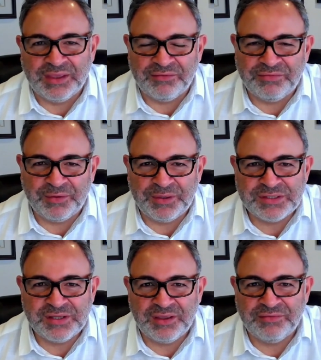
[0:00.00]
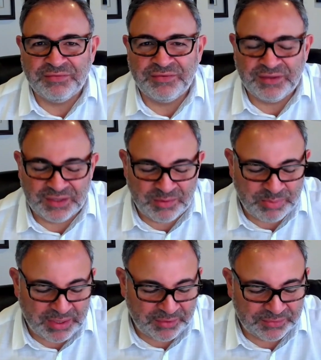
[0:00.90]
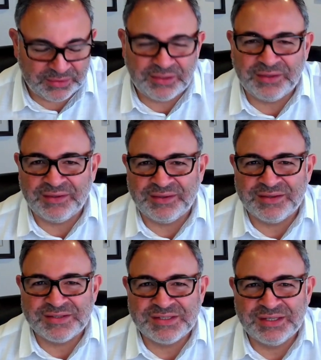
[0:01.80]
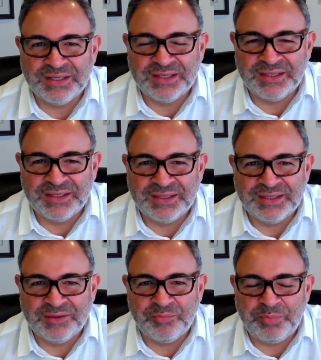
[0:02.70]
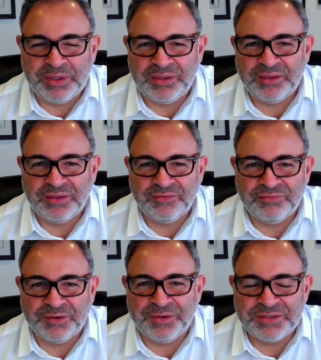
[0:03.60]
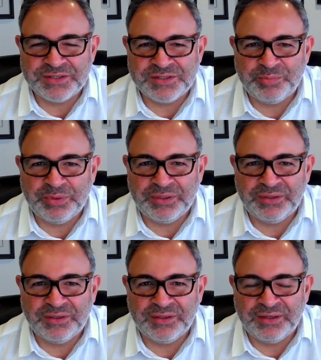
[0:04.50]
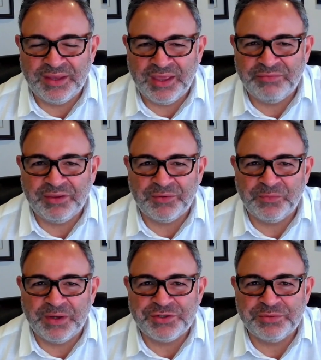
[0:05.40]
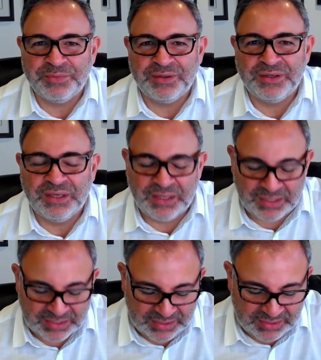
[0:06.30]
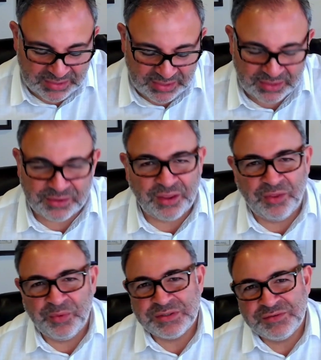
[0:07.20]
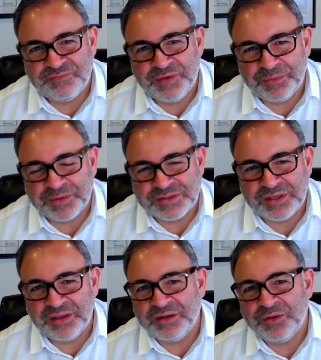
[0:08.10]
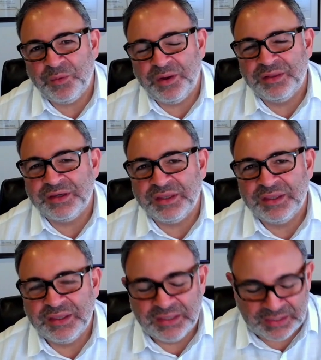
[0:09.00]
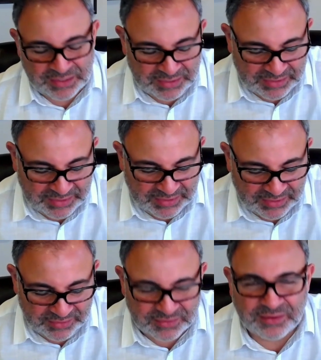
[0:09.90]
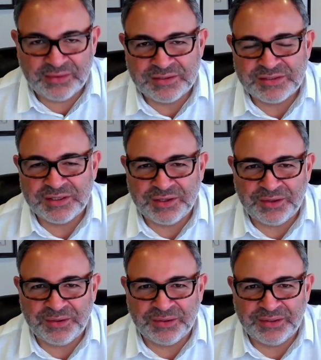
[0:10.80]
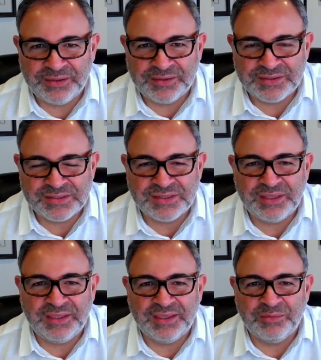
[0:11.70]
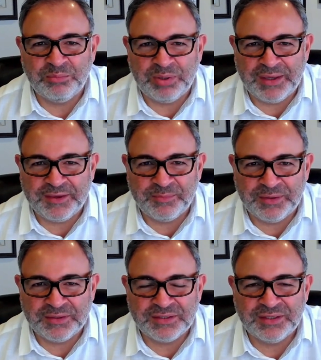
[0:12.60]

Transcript: very tough about is being very disciplined and having a regimen and always focusing on quality. And this cigar is the embodiment